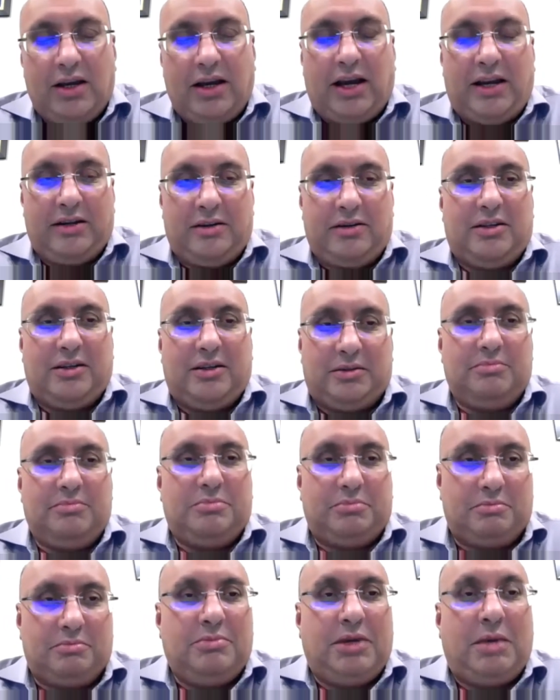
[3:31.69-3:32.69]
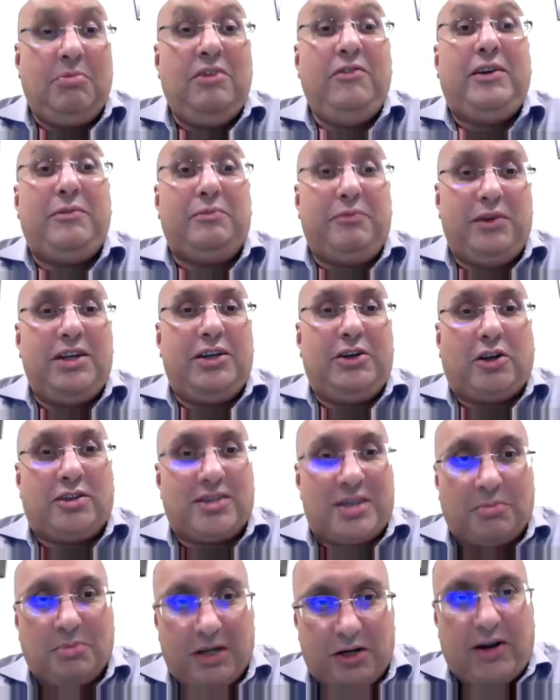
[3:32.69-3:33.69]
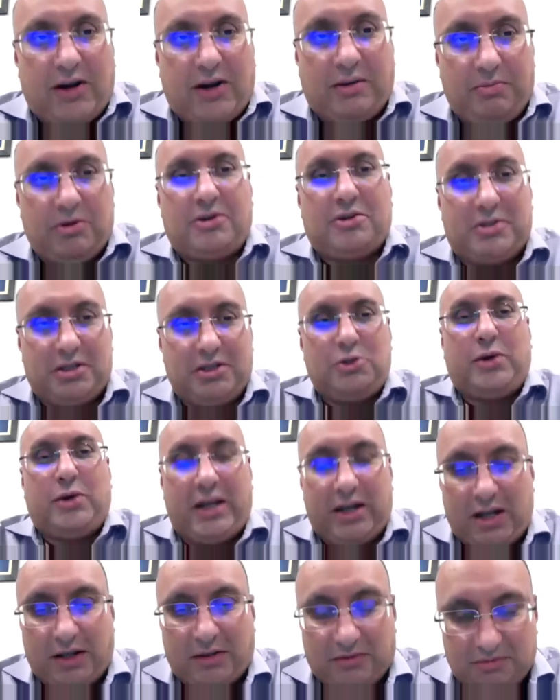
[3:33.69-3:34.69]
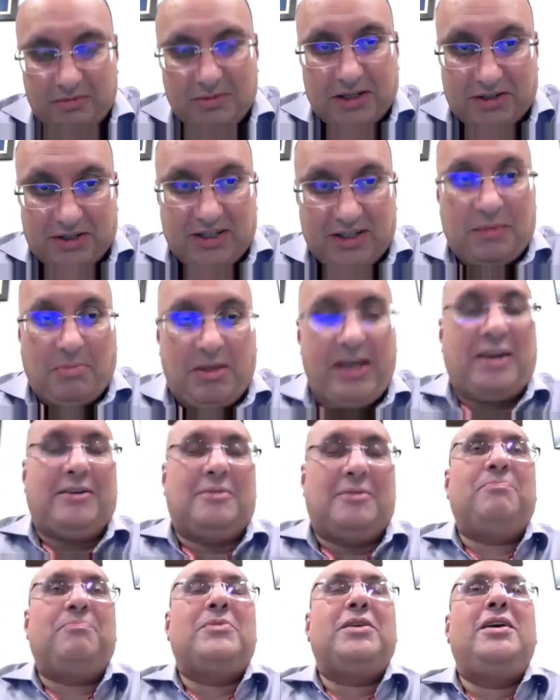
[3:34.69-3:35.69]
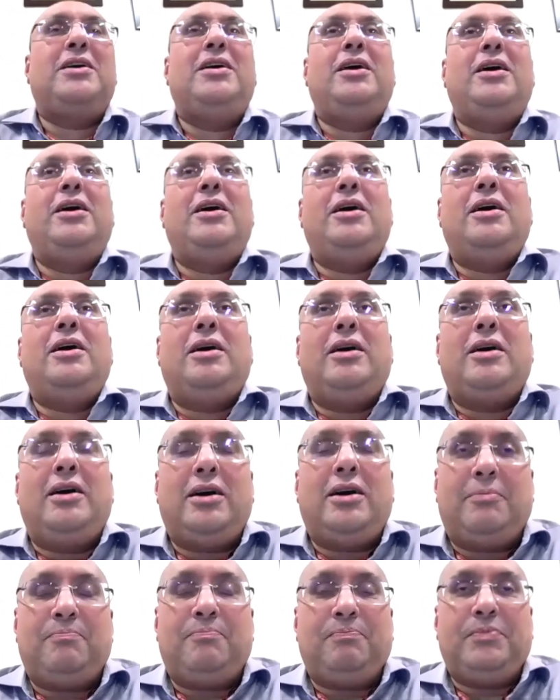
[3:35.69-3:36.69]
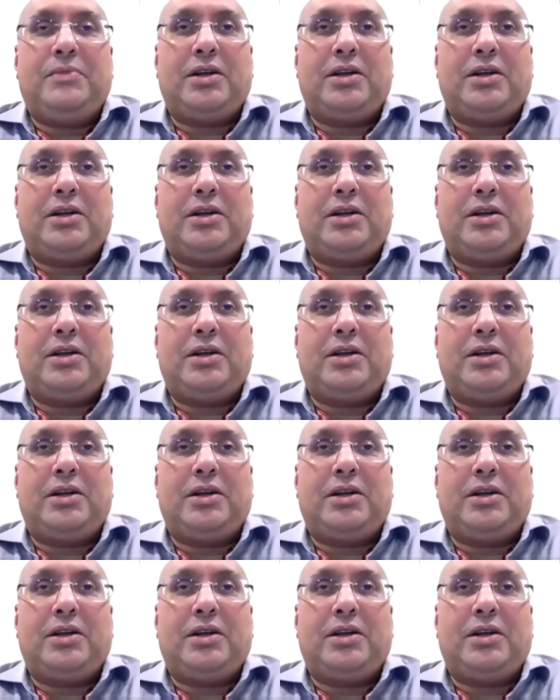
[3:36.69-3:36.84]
And maybe we got something right because the UK done just the same thing. The